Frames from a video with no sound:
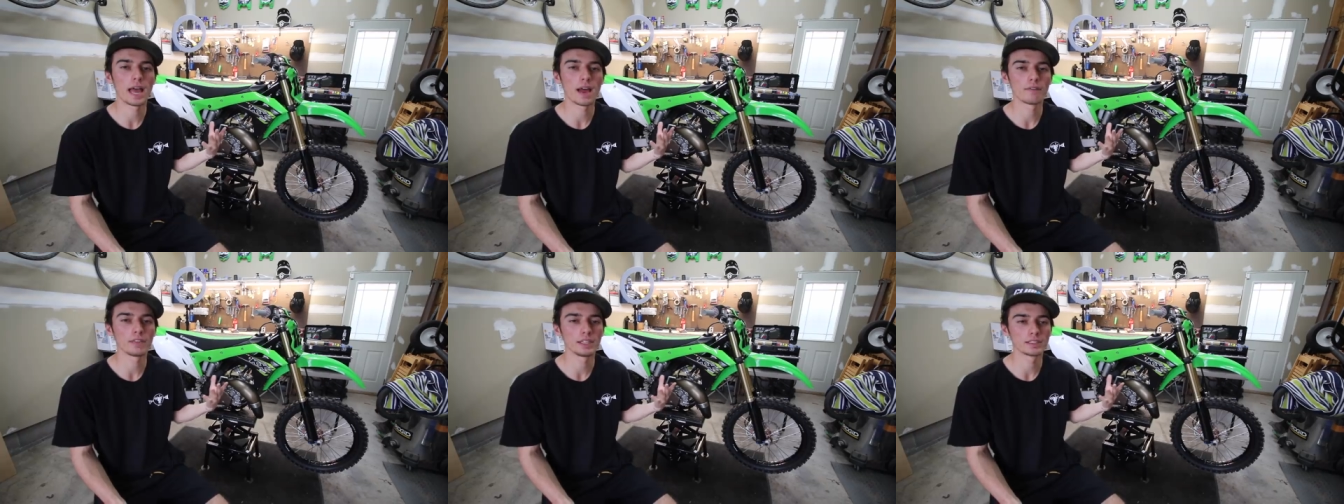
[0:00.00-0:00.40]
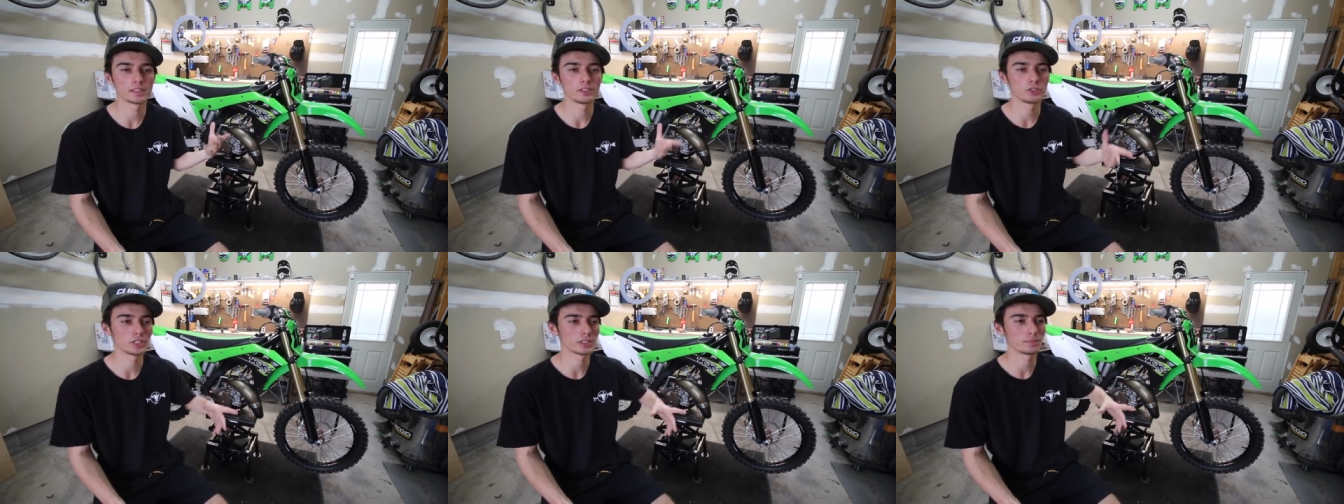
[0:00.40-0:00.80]
have these,
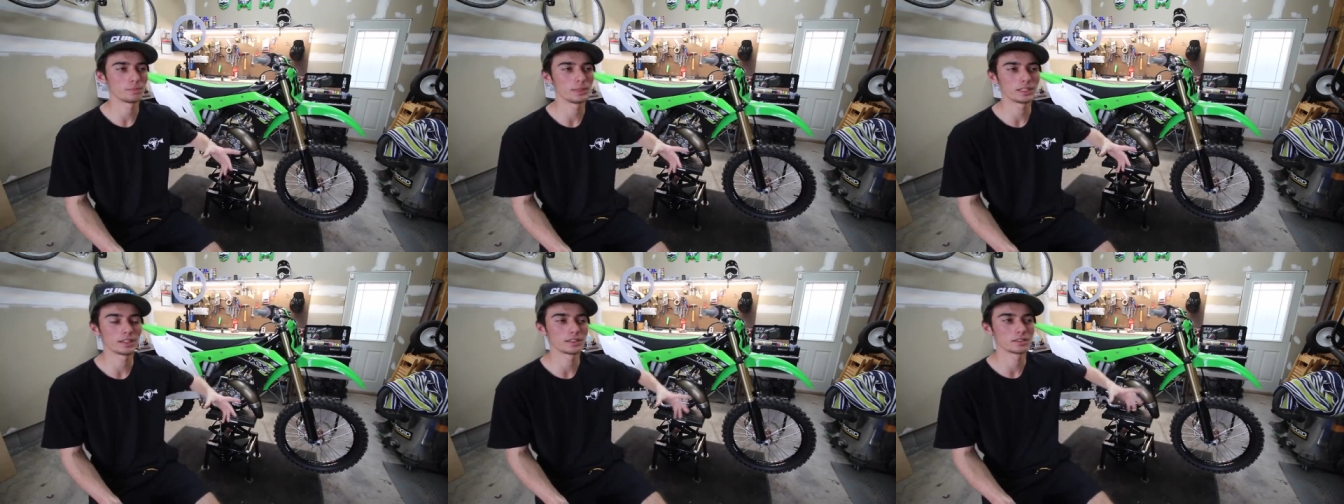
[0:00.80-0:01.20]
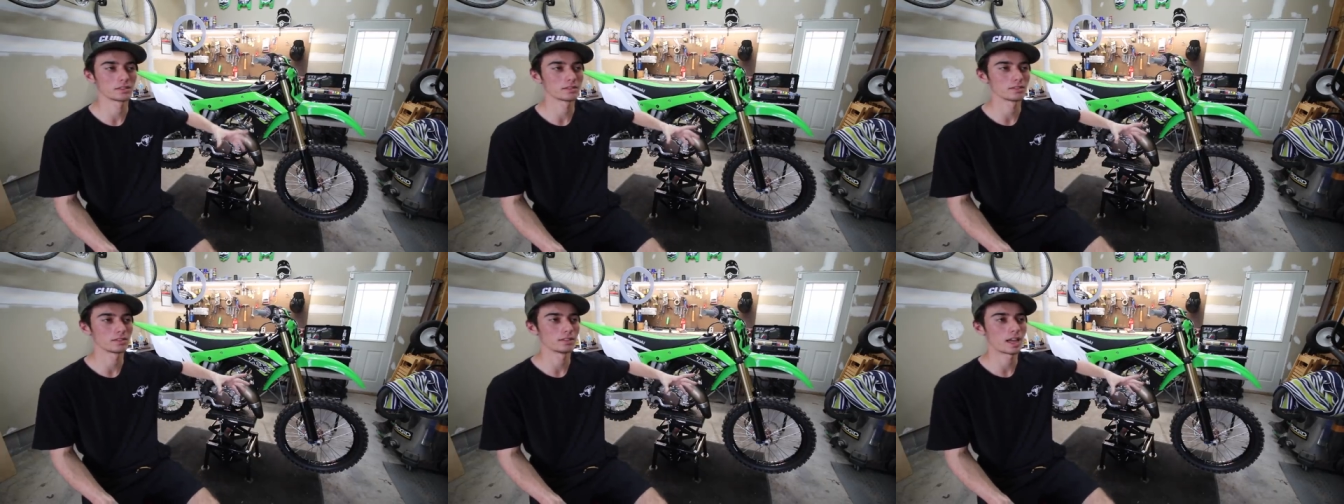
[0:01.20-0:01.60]
and just because
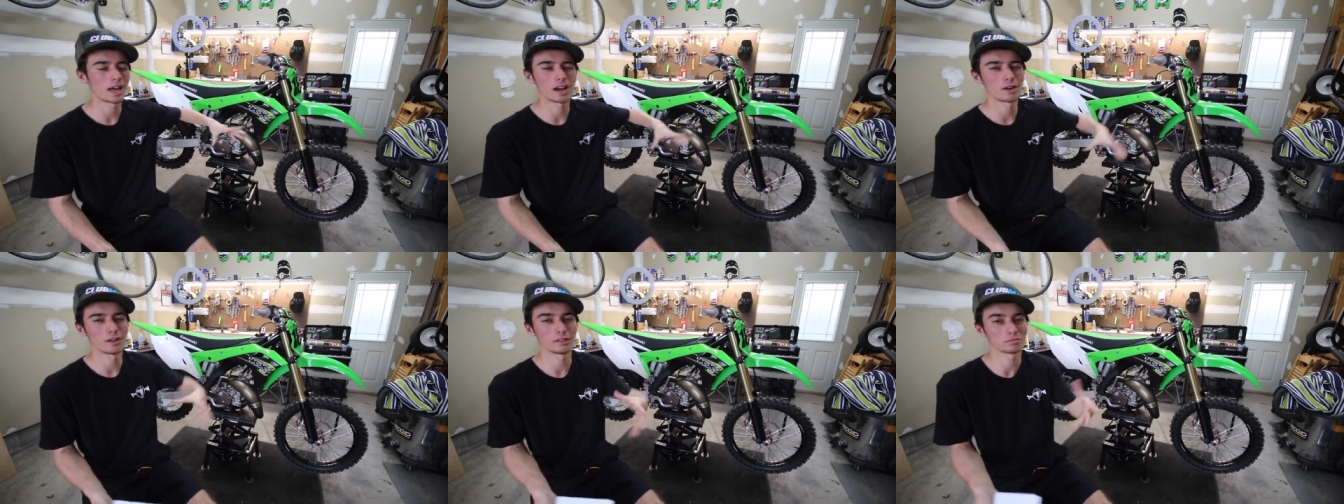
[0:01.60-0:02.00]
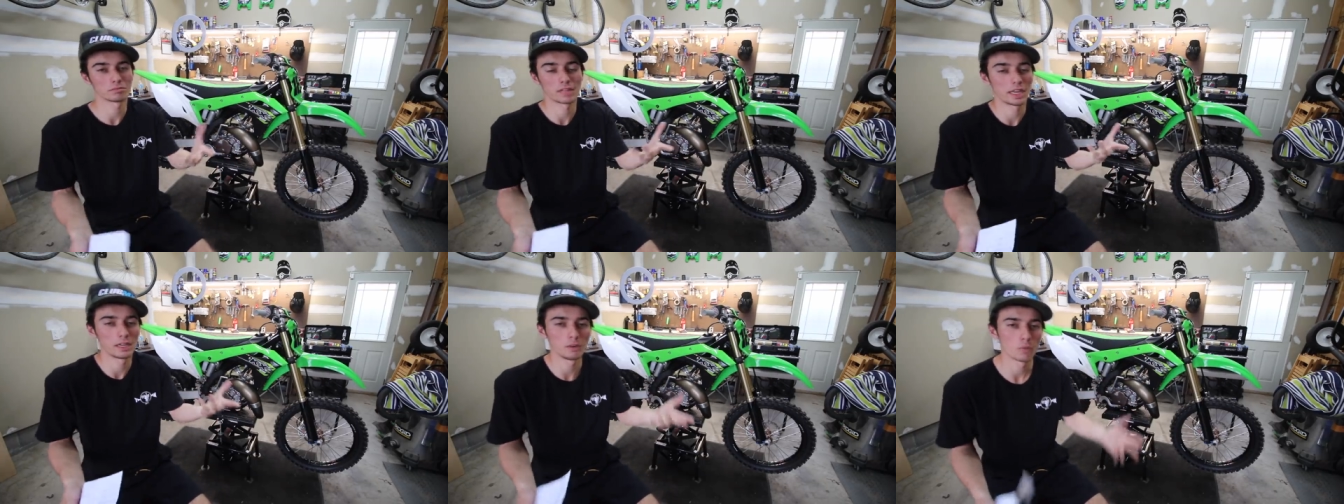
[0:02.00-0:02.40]
I
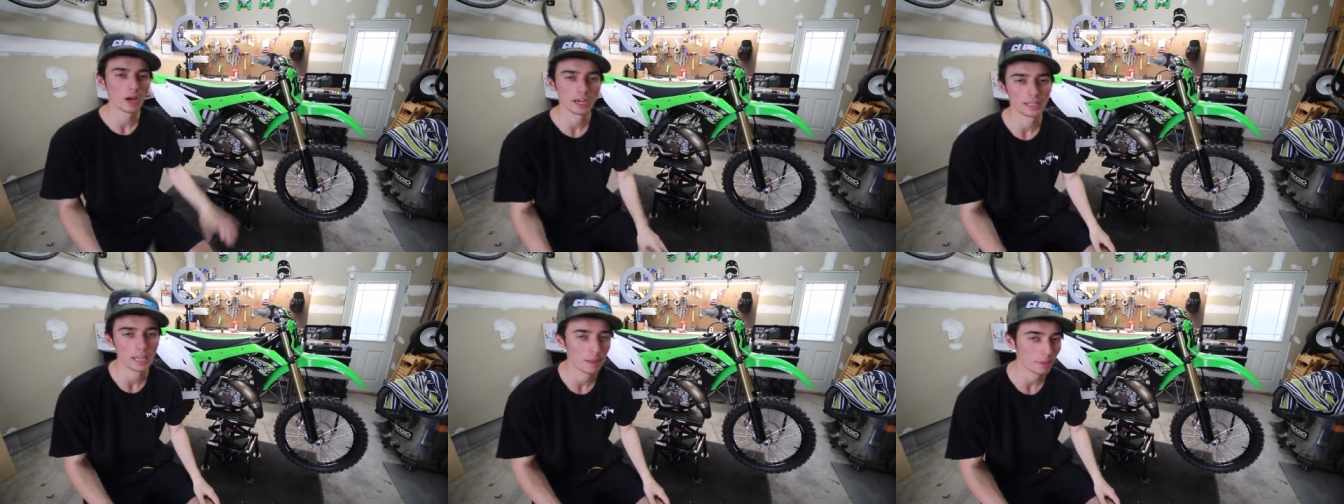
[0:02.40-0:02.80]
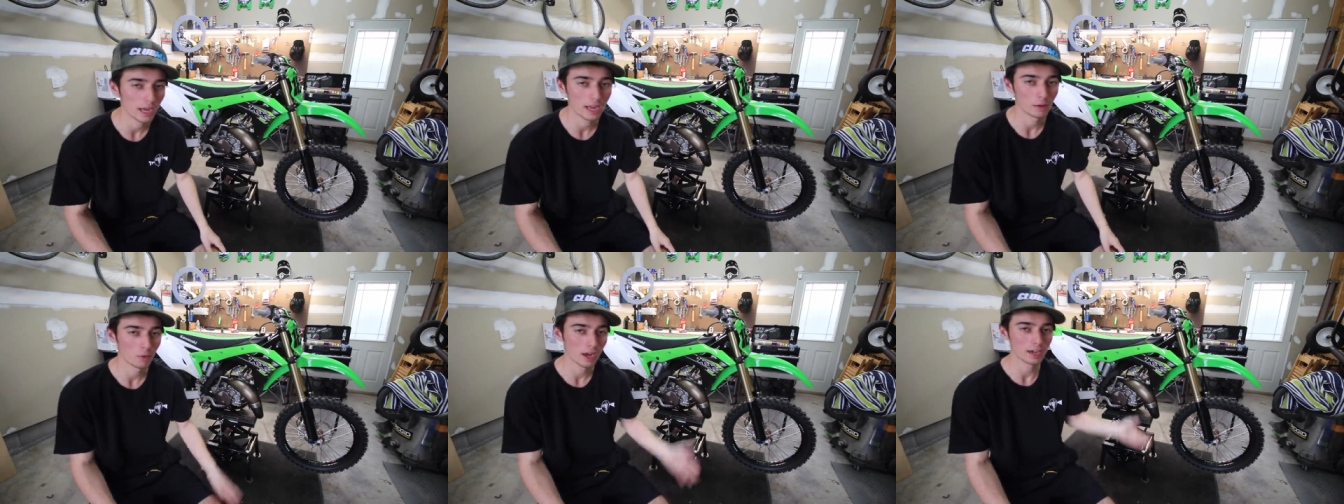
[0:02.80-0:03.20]
didn't want a Yamaha,
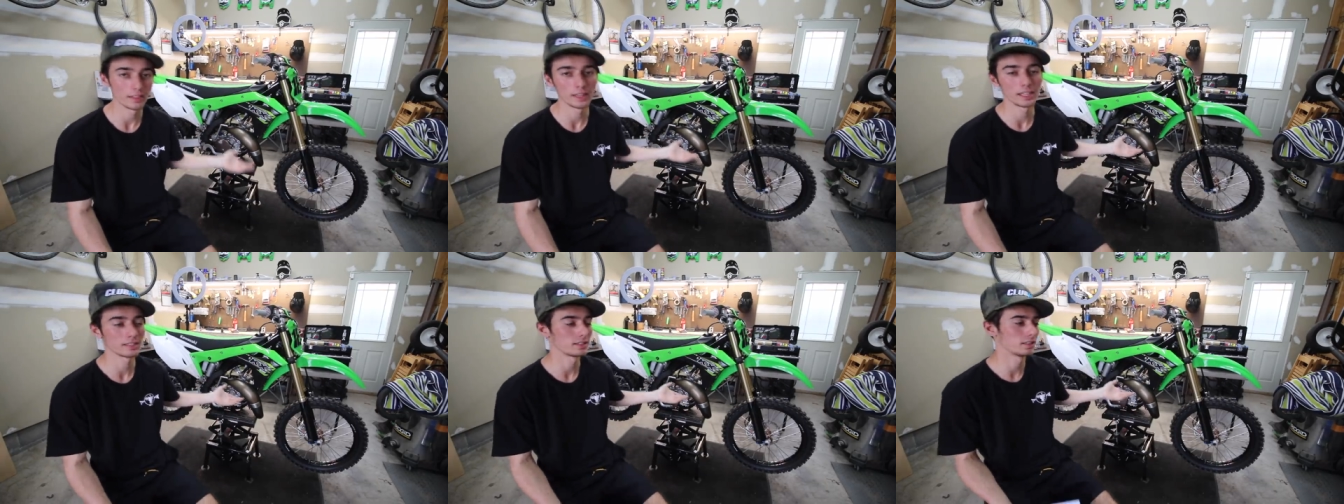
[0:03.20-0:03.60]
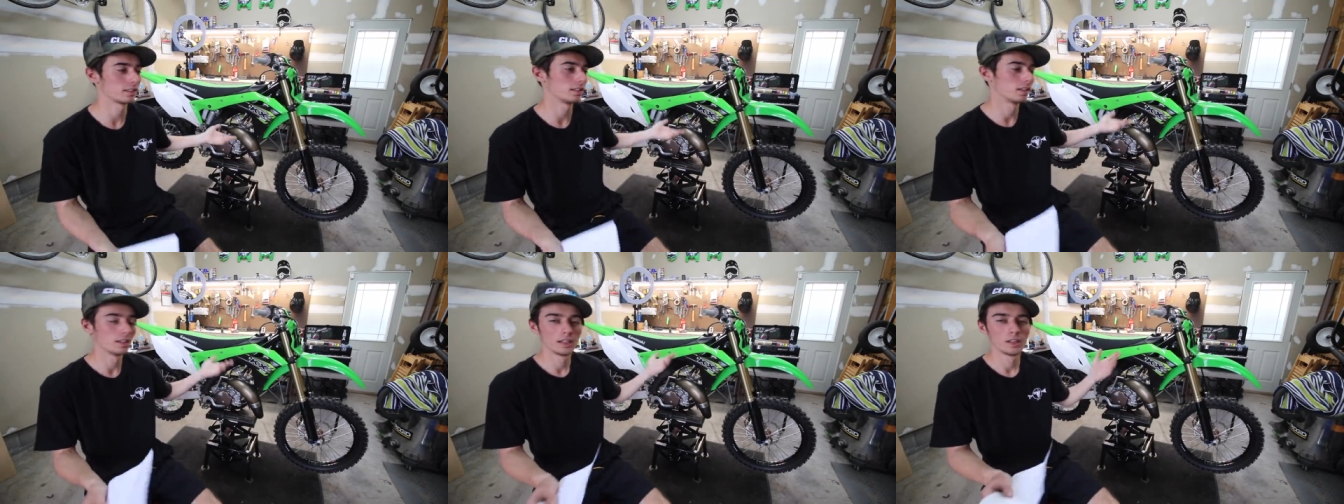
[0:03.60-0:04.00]
I wanted this,
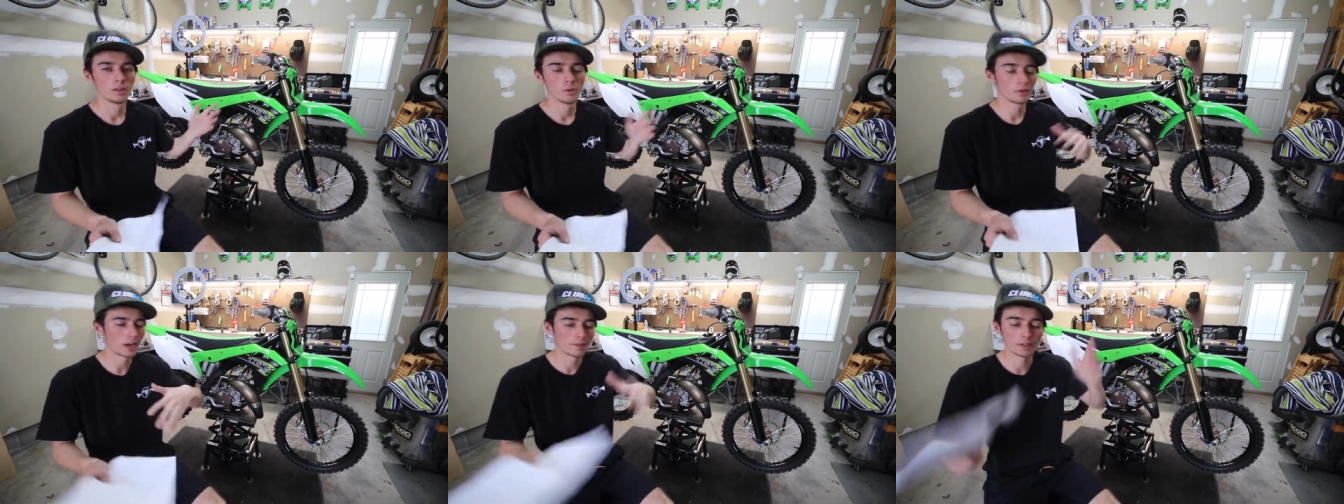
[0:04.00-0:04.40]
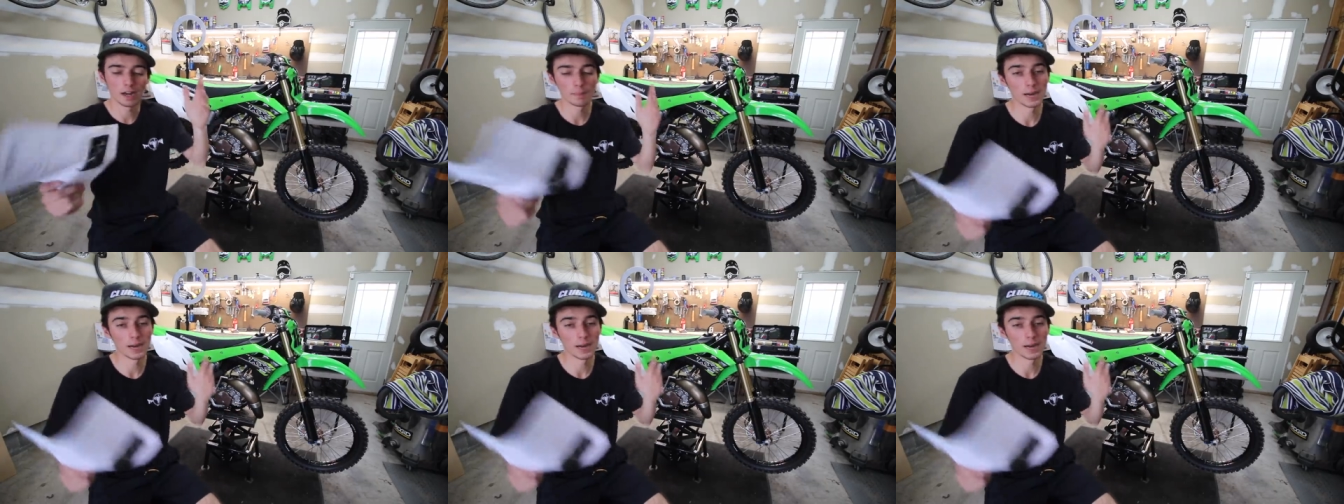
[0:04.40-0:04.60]
and whatever.